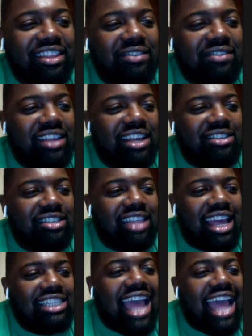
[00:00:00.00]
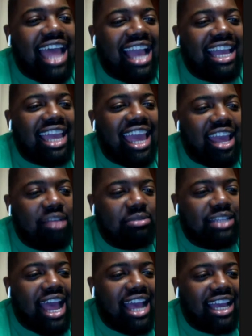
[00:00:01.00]
Them niggas like stat
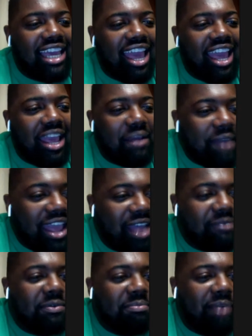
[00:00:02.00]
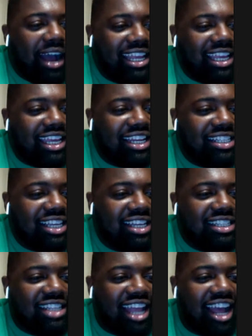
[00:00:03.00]
game. Everybody get a
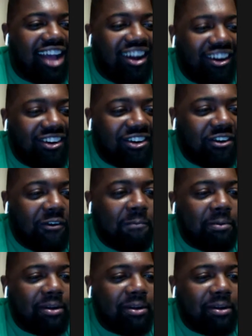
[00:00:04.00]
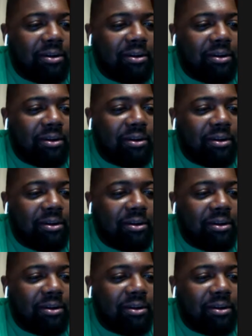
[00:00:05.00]
touchdown. Cup
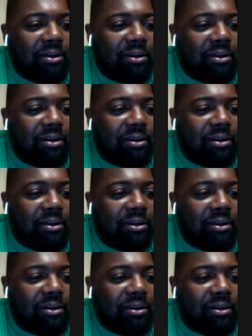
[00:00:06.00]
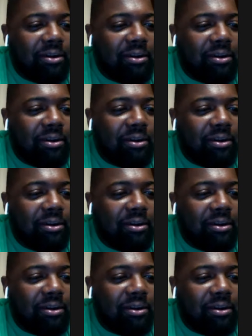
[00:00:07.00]
going crazy on them.